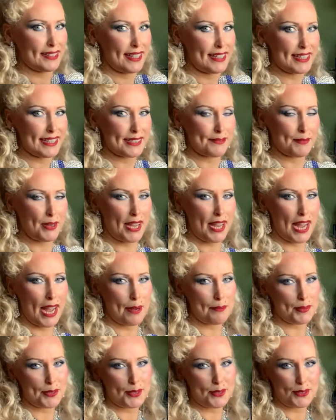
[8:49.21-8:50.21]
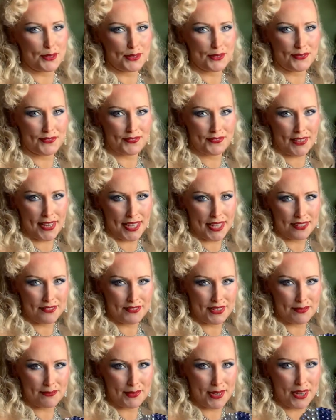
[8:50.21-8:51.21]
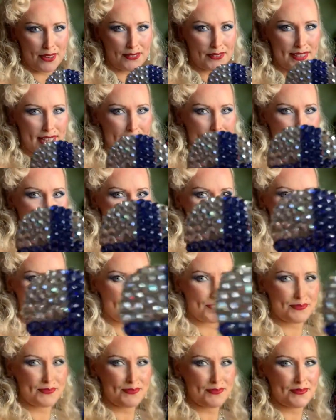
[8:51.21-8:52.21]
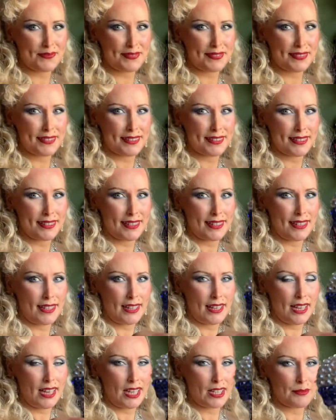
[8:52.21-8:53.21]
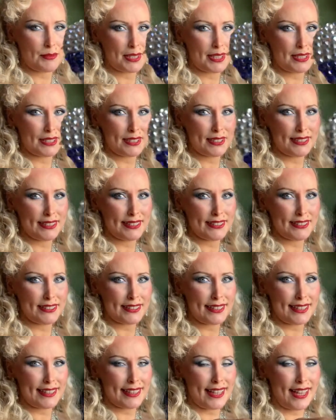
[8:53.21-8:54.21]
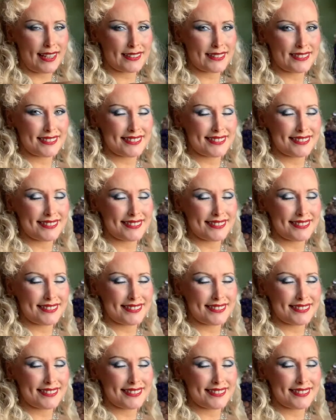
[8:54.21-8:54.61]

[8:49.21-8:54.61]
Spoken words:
and it's my absolute favorite pair of tassels. I mean, look at that.